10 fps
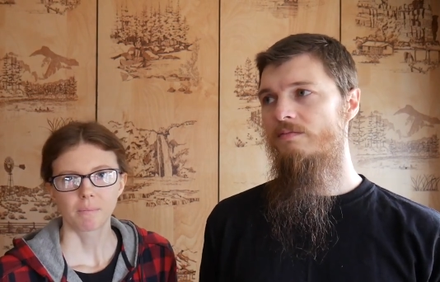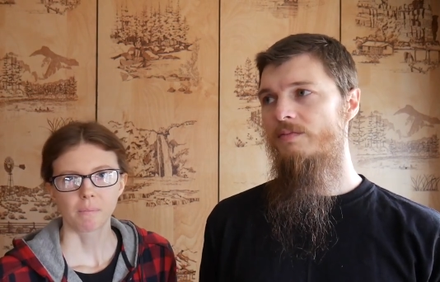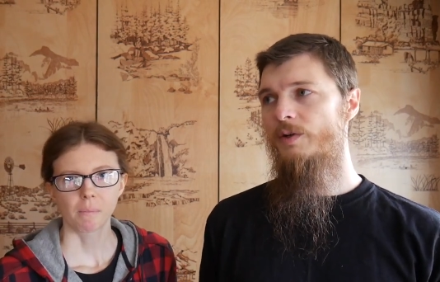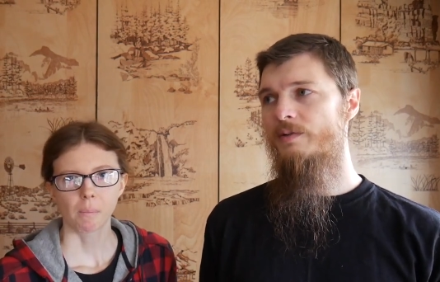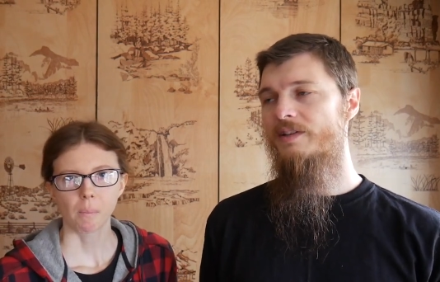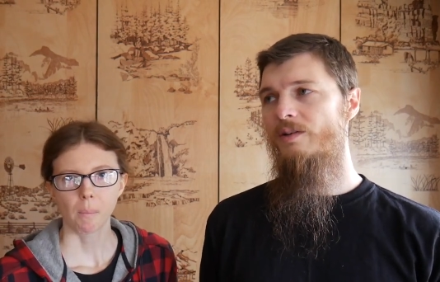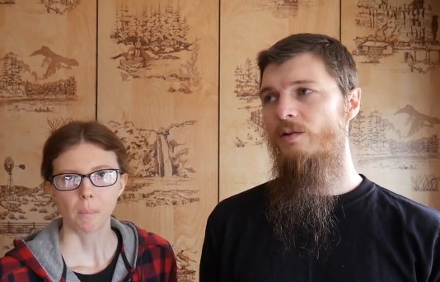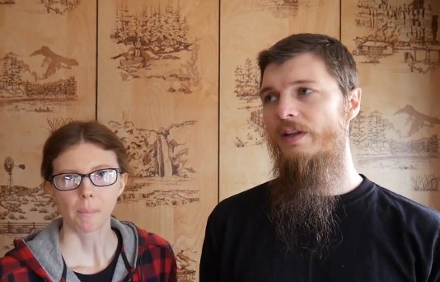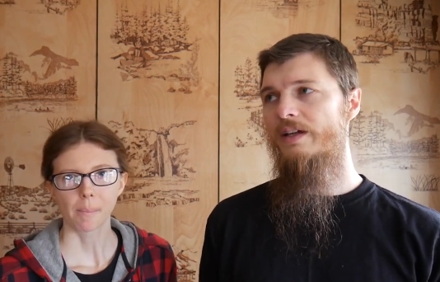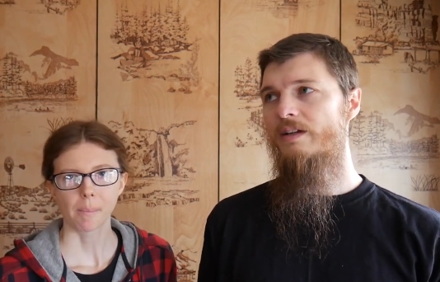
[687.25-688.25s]
Speaker 1: there was
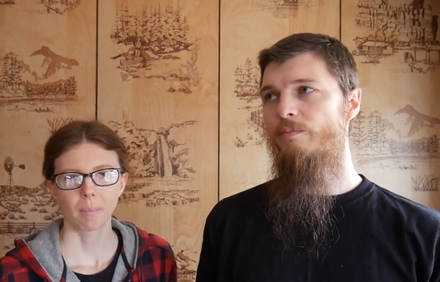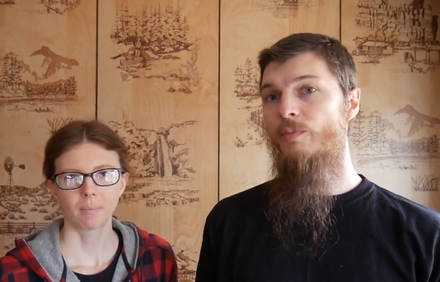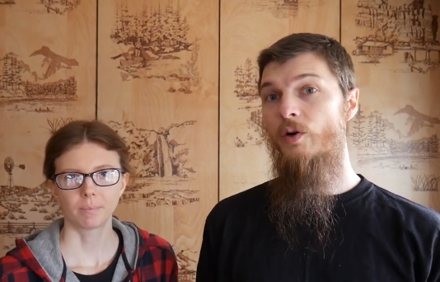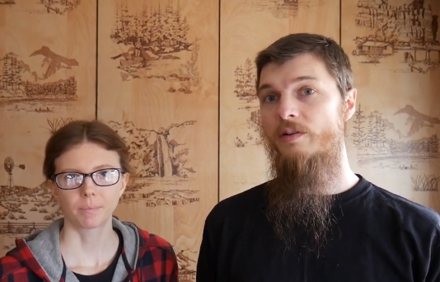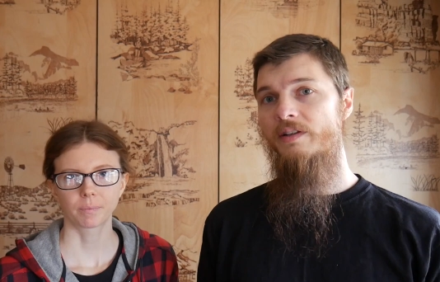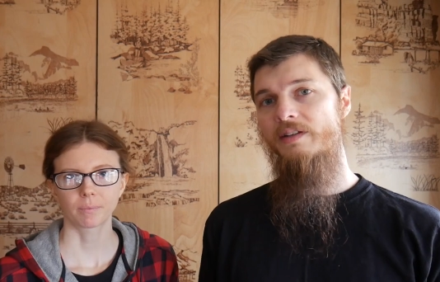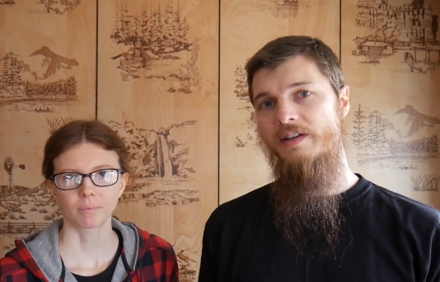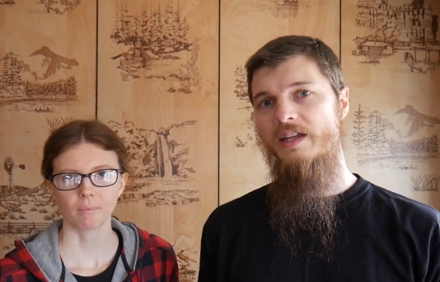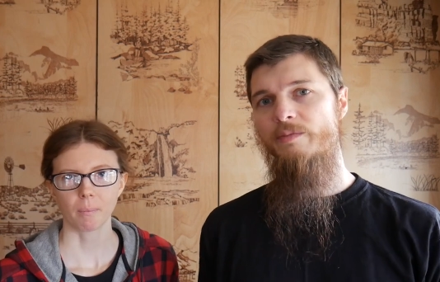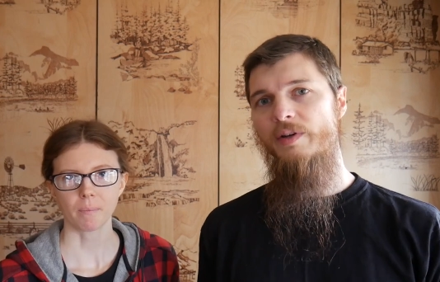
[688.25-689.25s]
no like burden
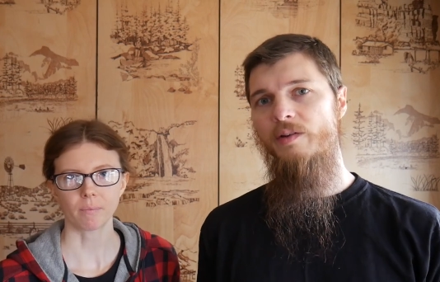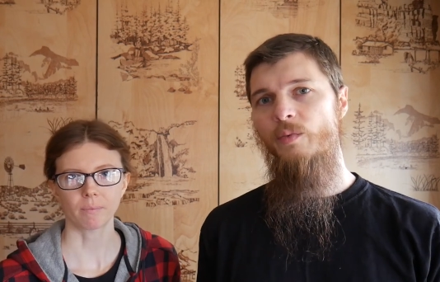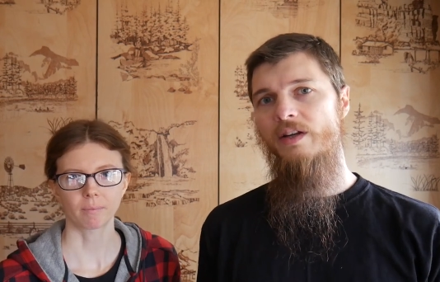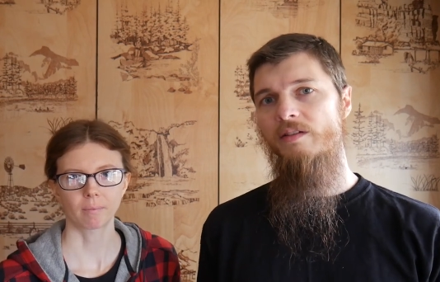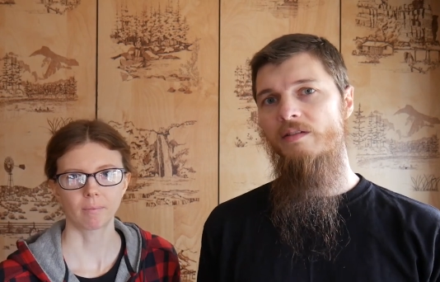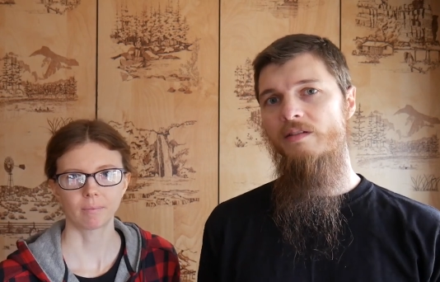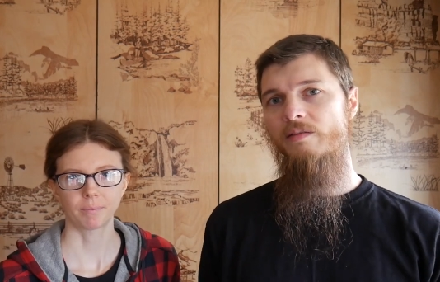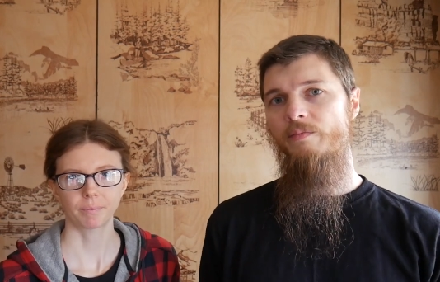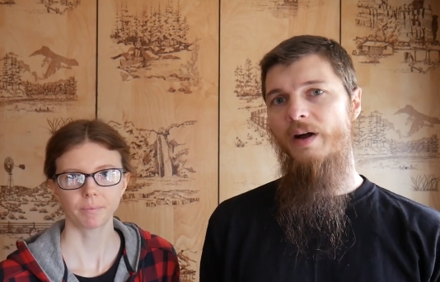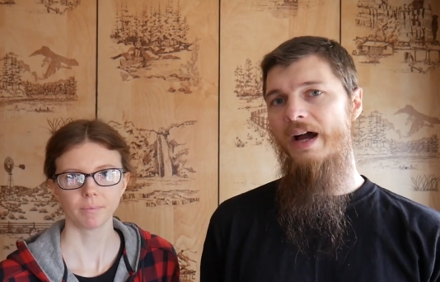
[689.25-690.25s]
to keep it. We
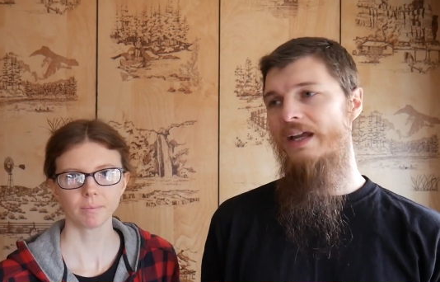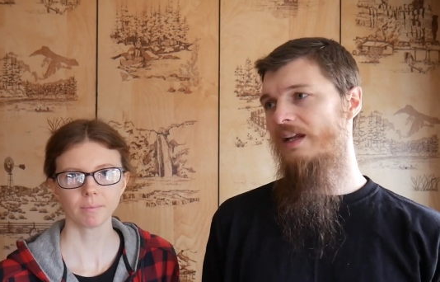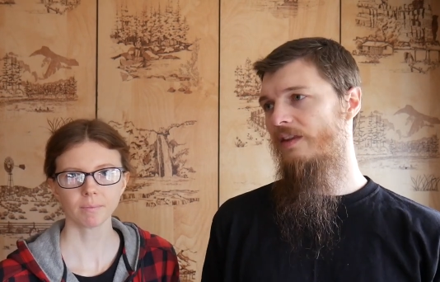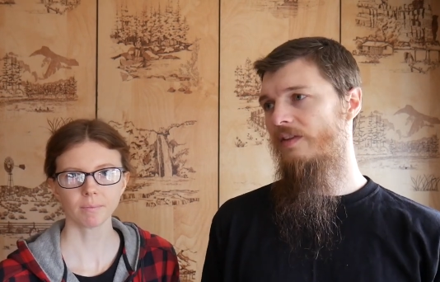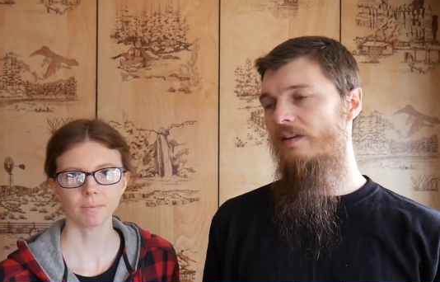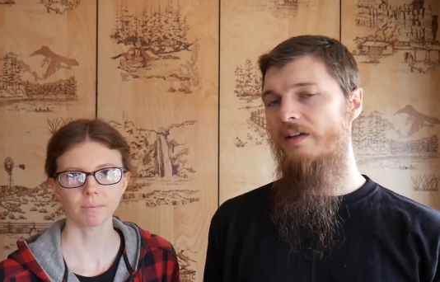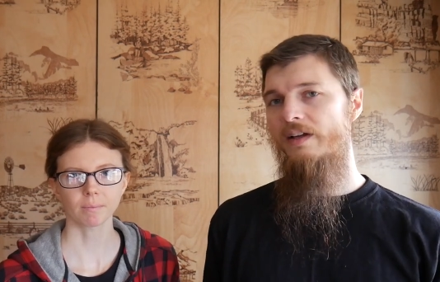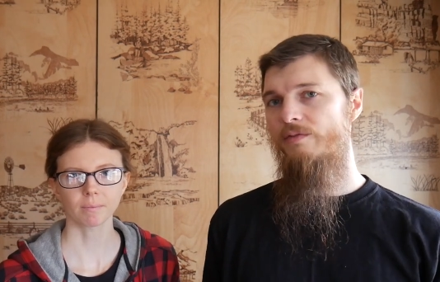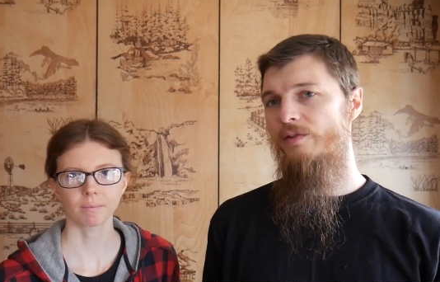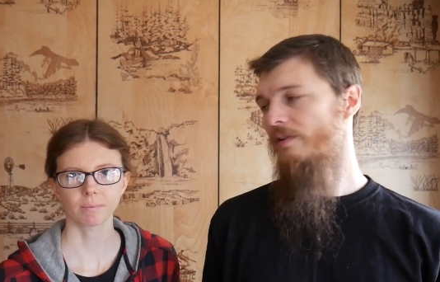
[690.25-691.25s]
didn't buy anything
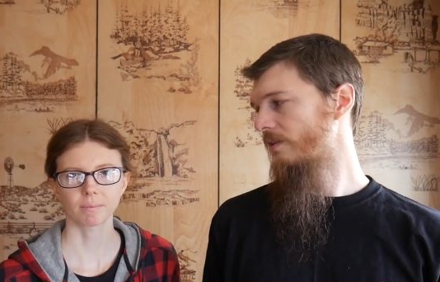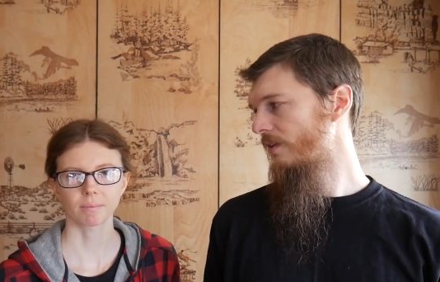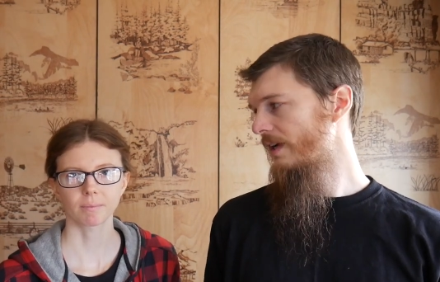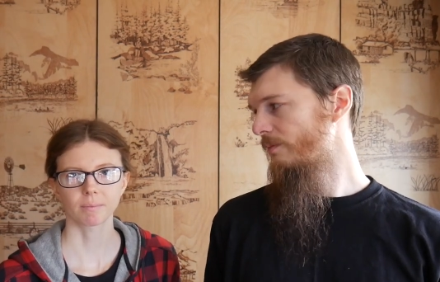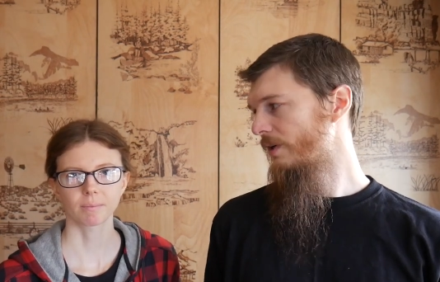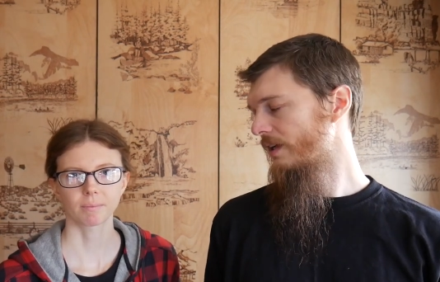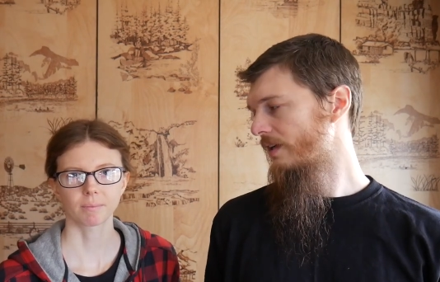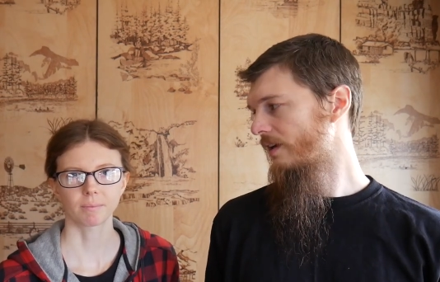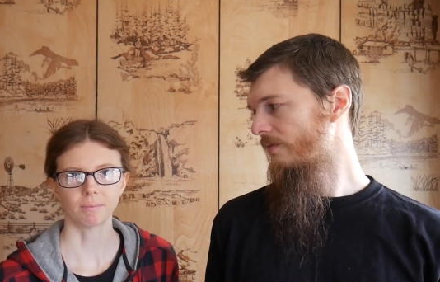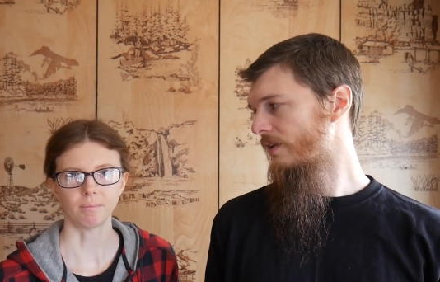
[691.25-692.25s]
like for a lot of
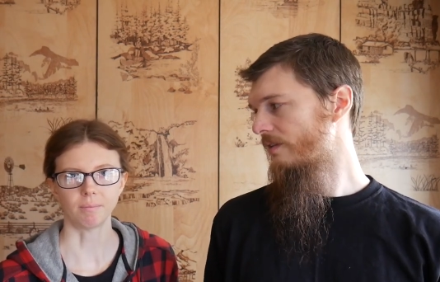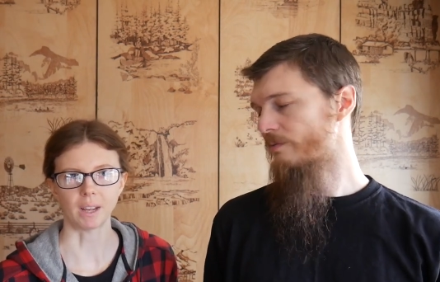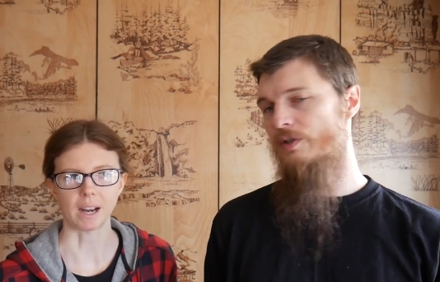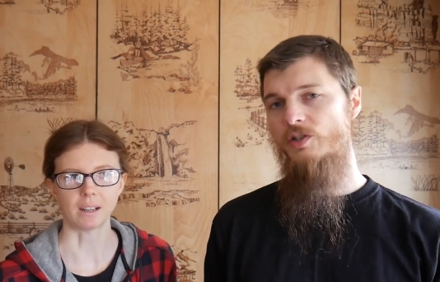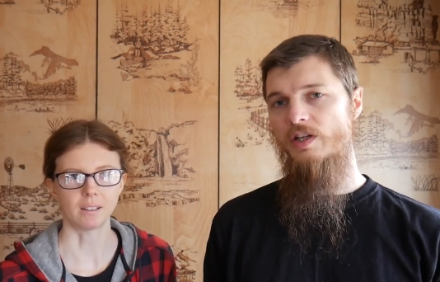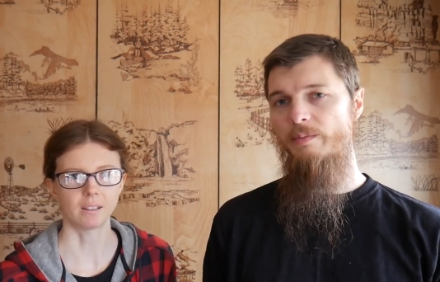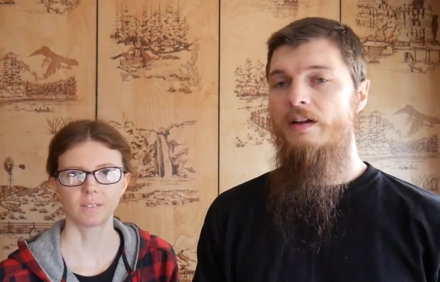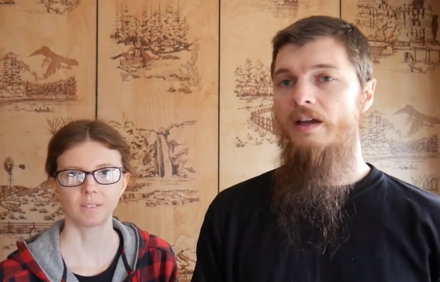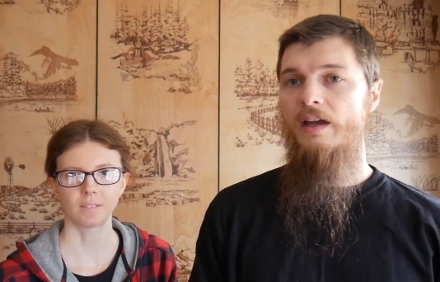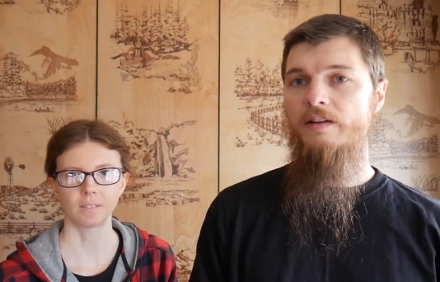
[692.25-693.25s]
money. Everything's yeah. pretty
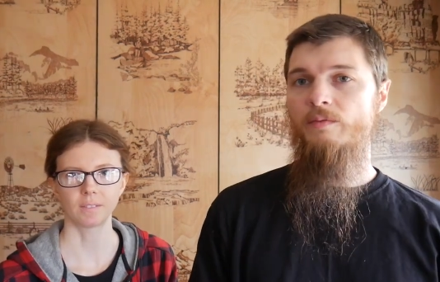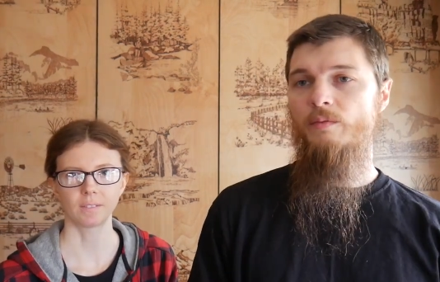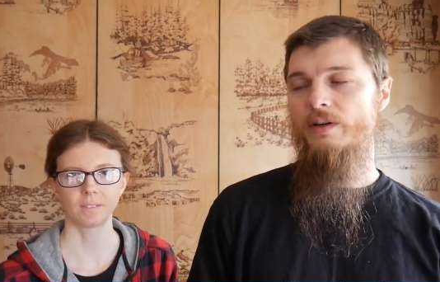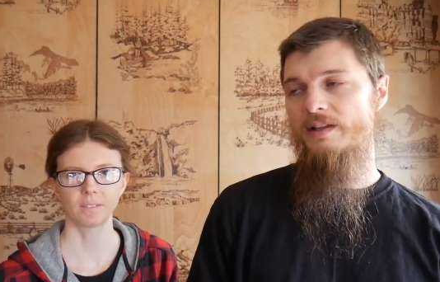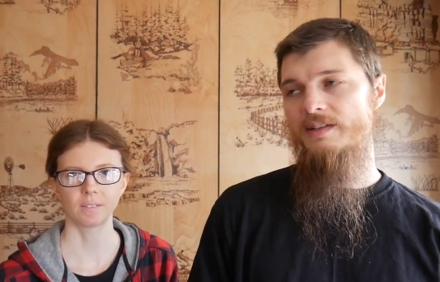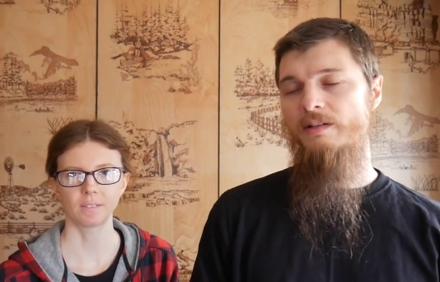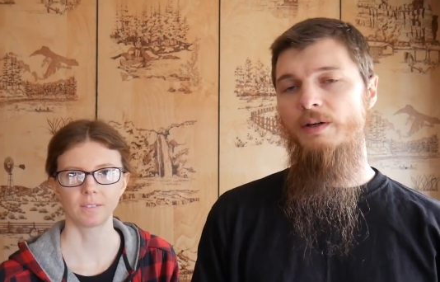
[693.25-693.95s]
cheap. And what I said